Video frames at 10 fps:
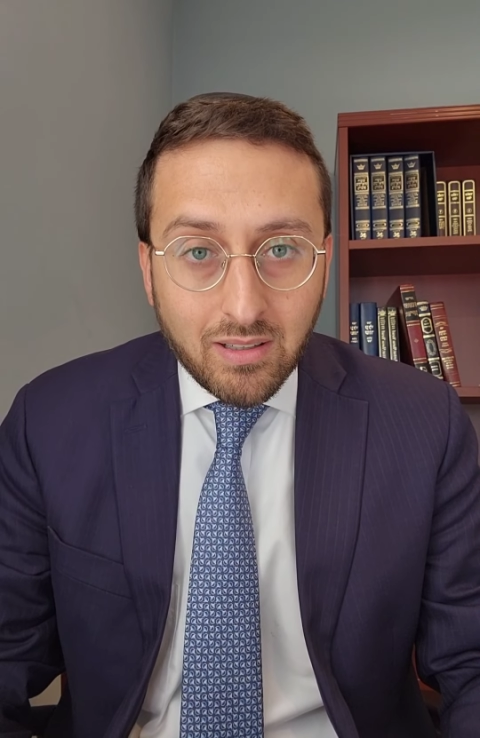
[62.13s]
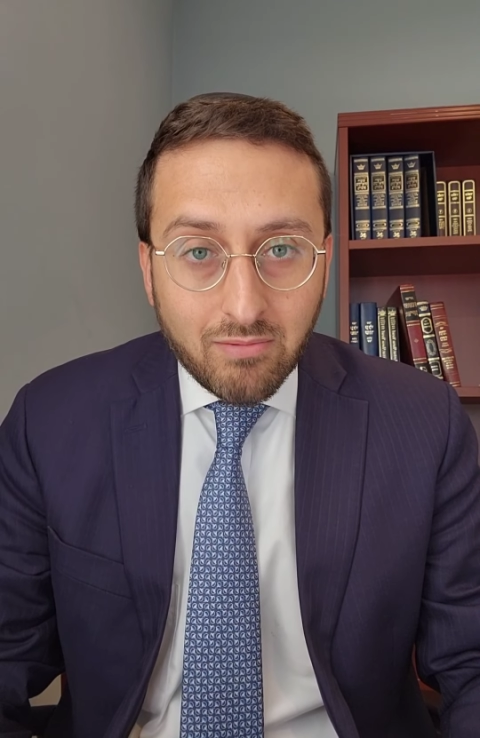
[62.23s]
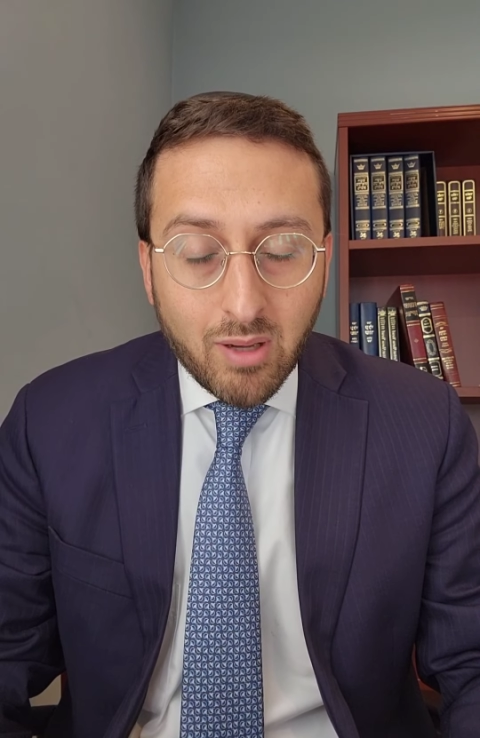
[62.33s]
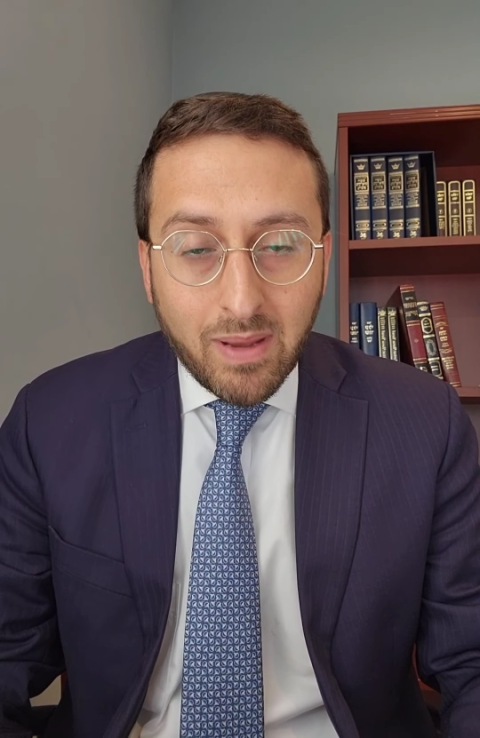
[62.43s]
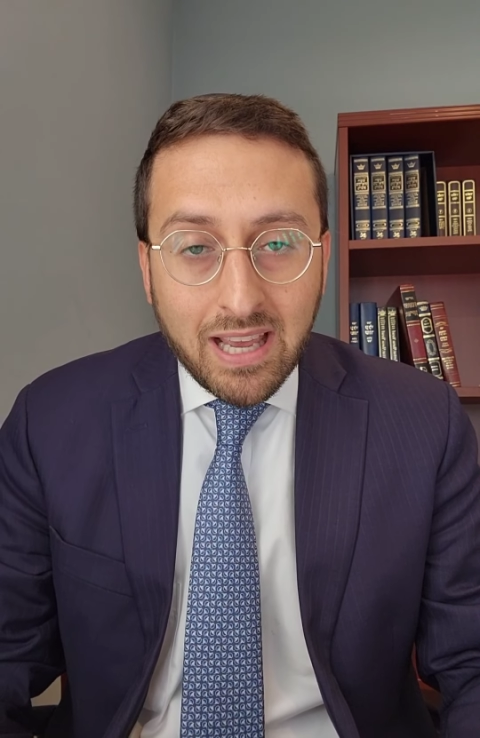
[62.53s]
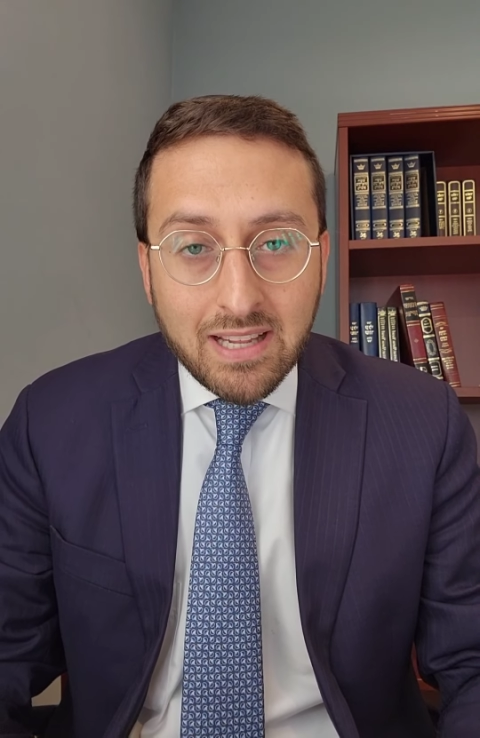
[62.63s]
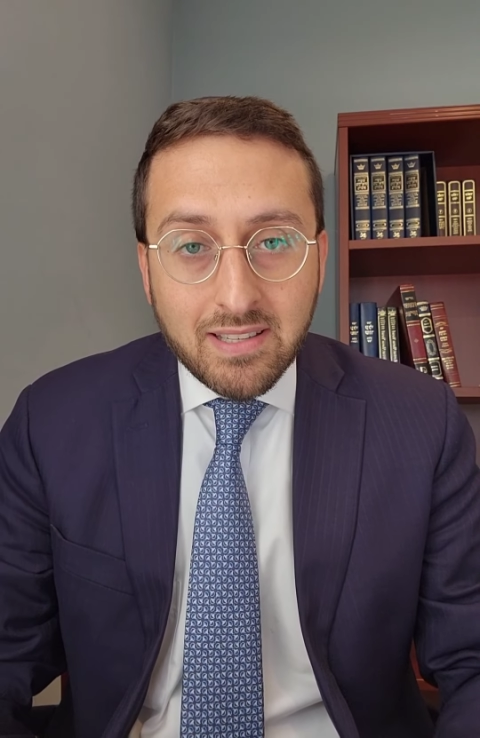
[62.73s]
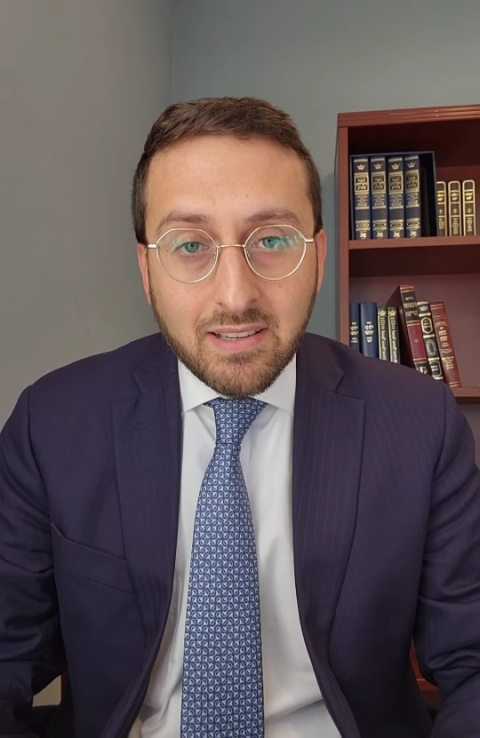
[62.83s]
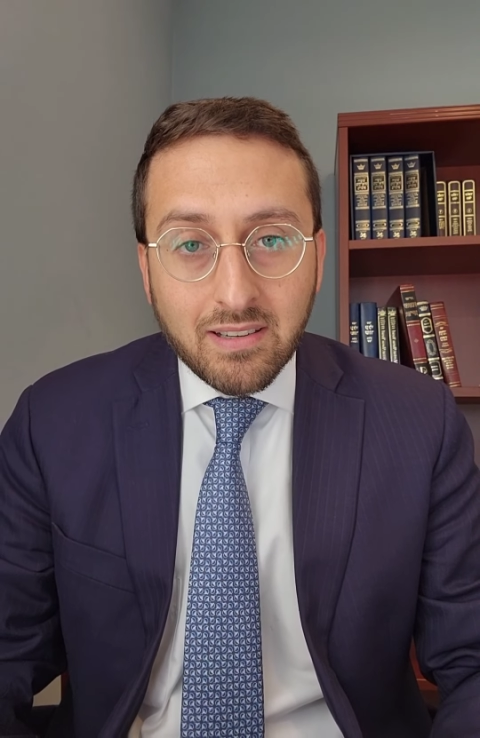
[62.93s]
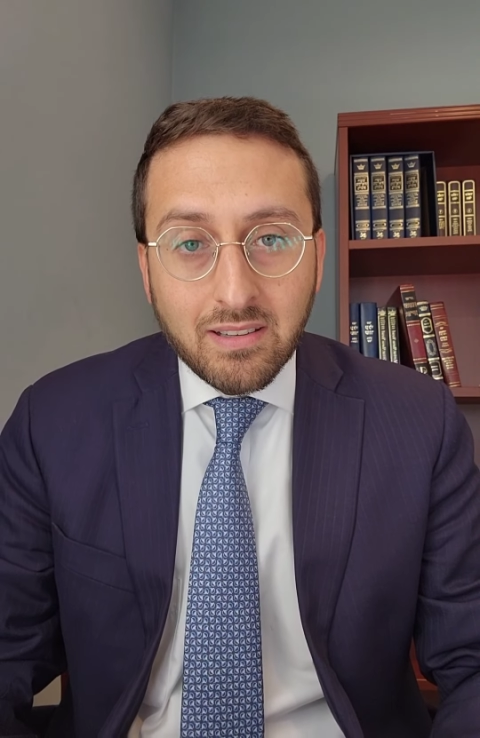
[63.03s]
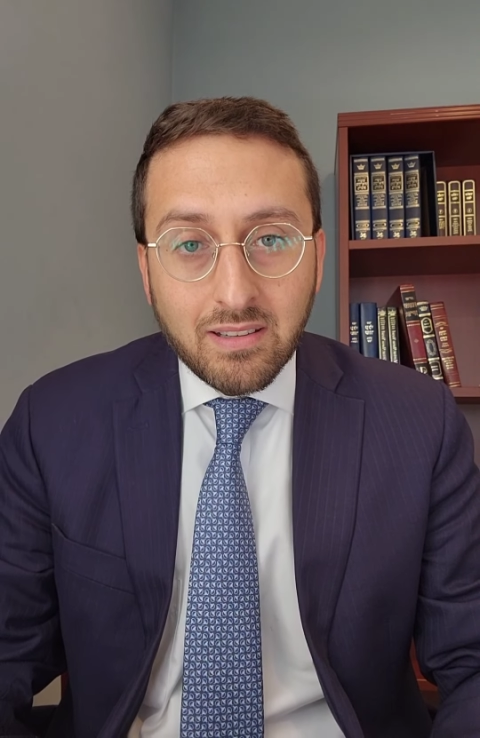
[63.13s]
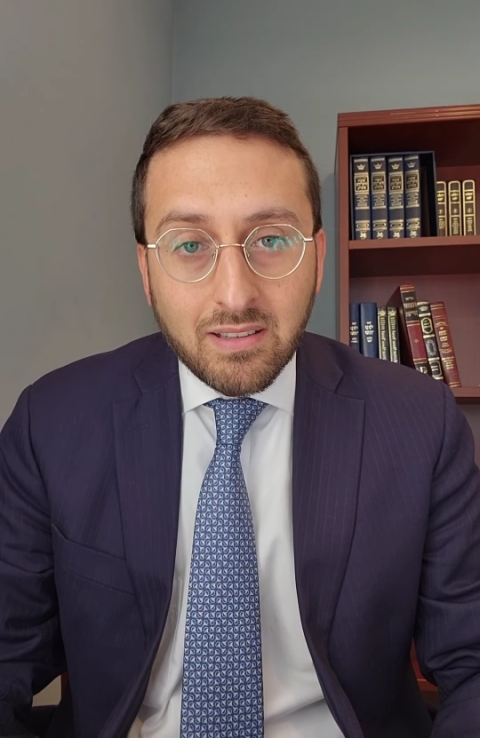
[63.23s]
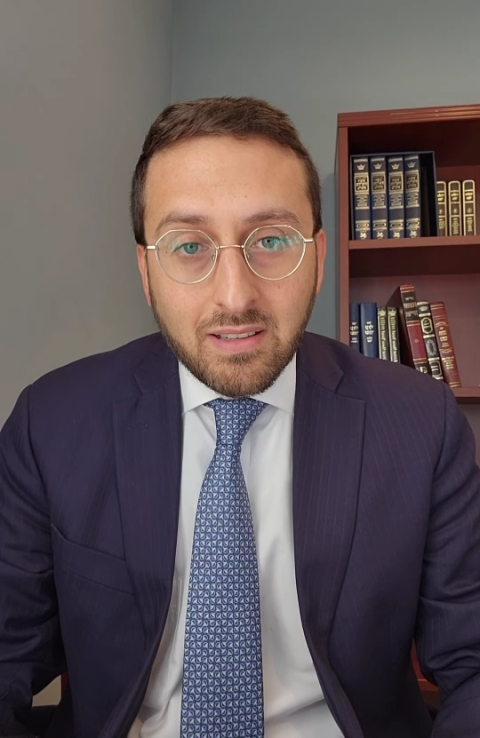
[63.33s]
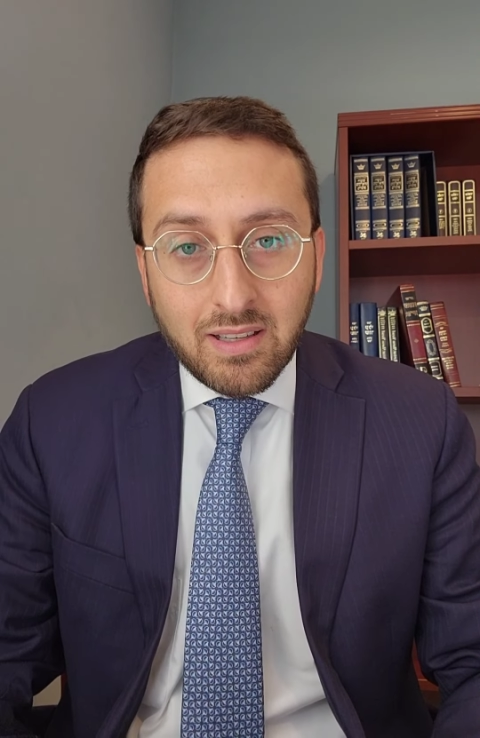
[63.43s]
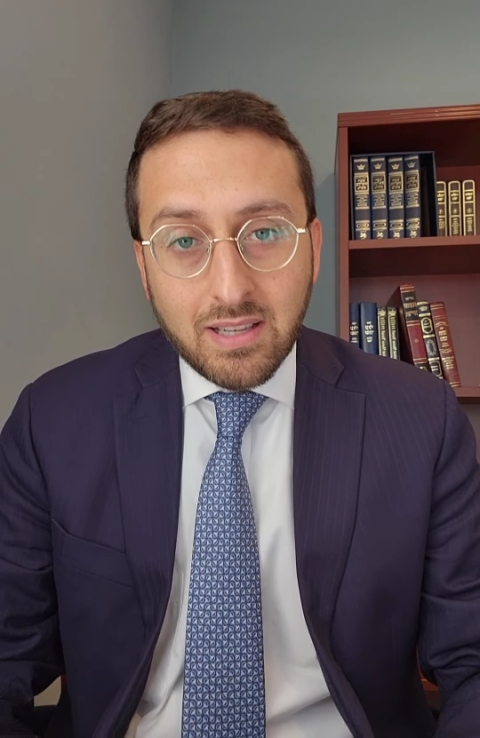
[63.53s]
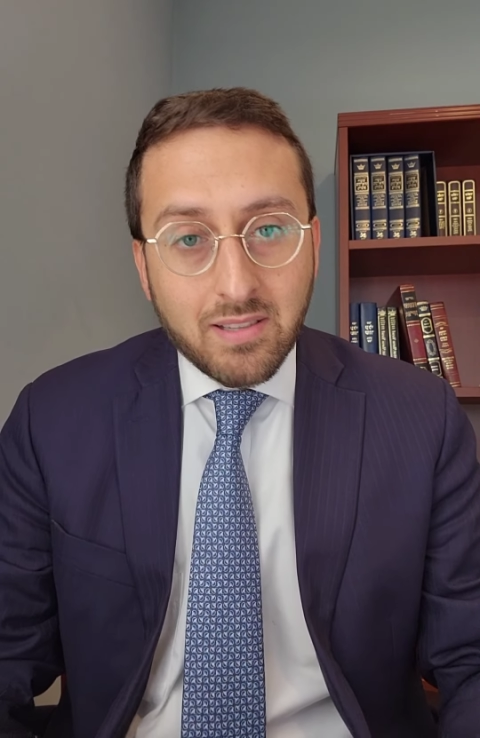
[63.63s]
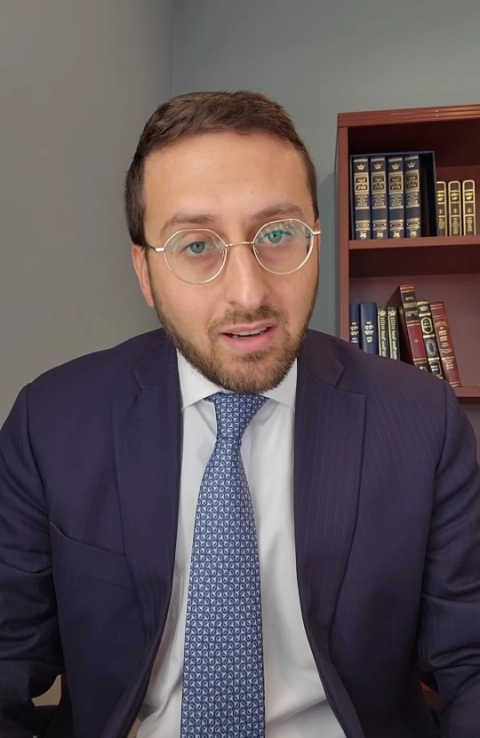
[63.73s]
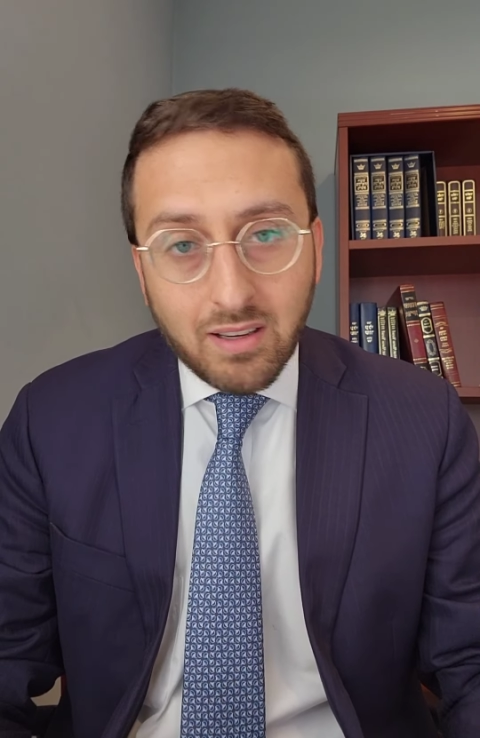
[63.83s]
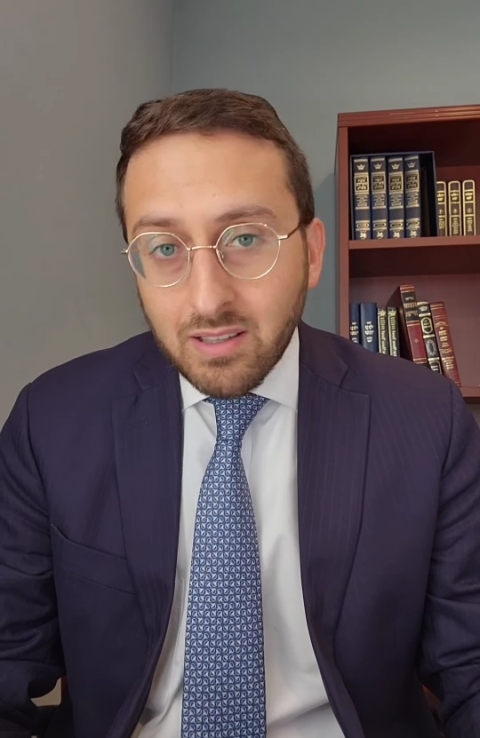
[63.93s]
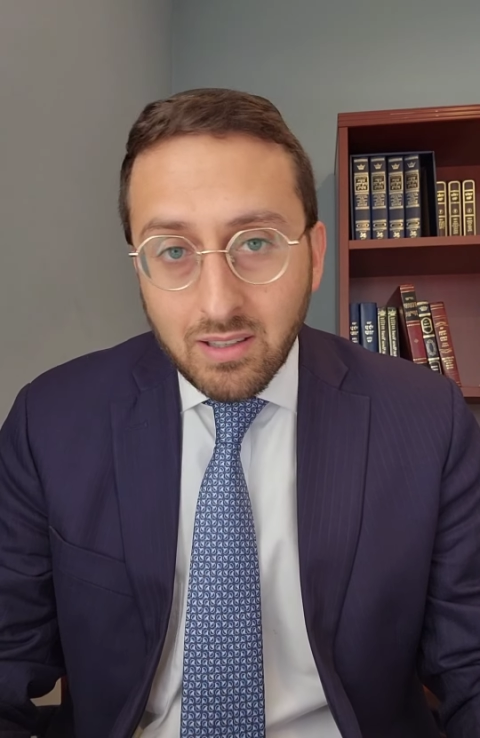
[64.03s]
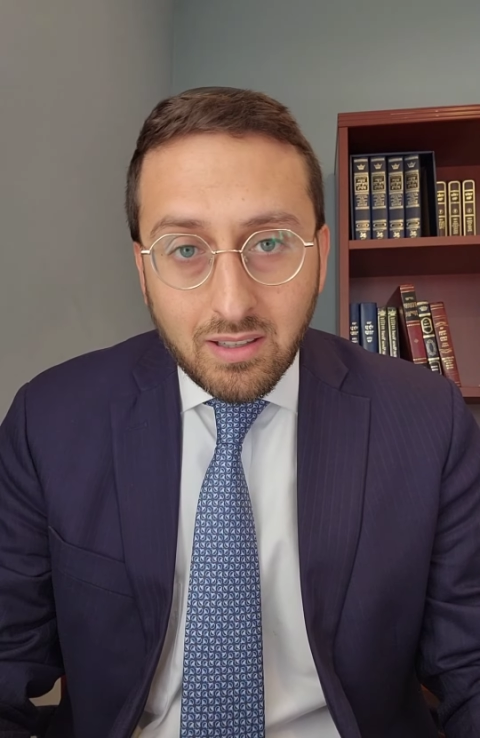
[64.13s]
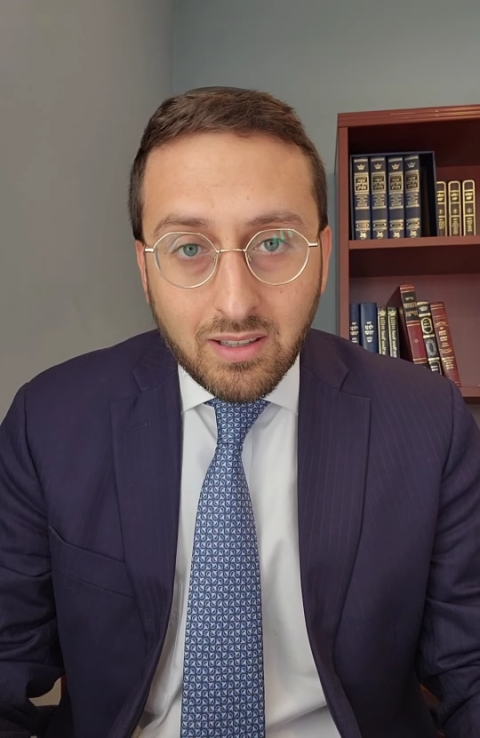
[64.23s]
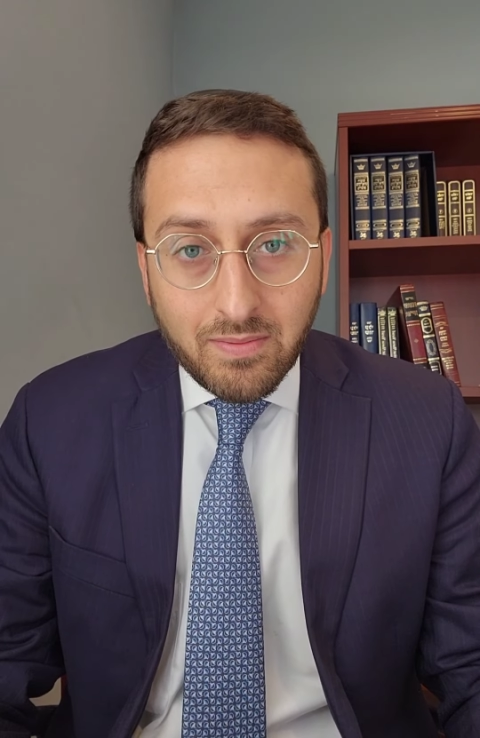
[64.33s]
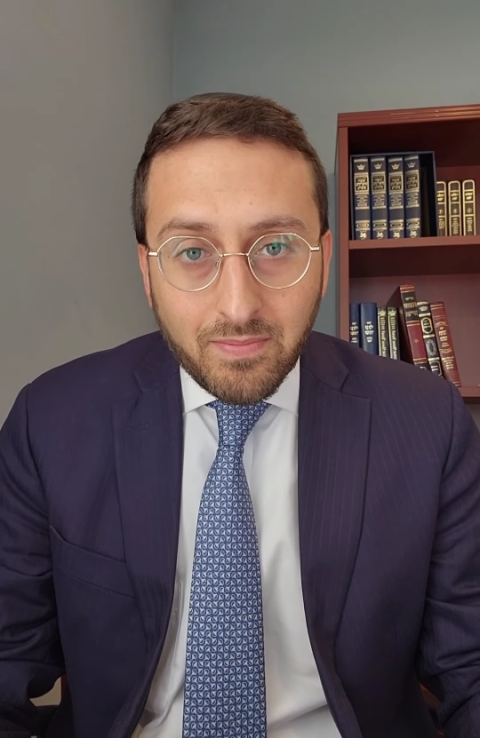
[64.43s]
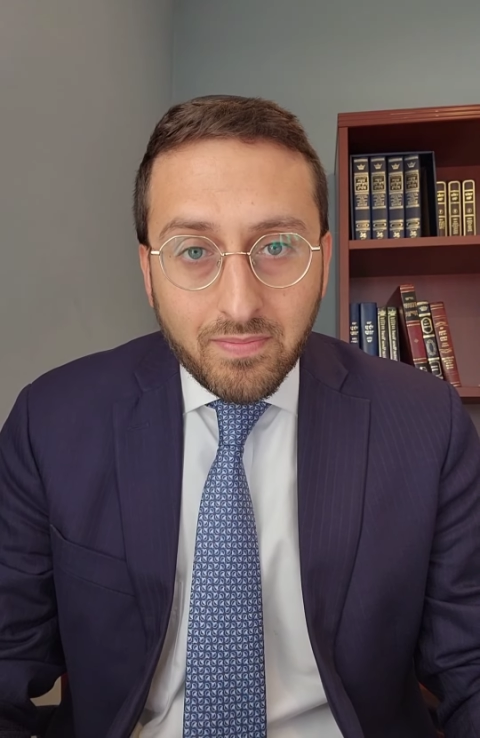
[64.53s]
We may answer, it's all good.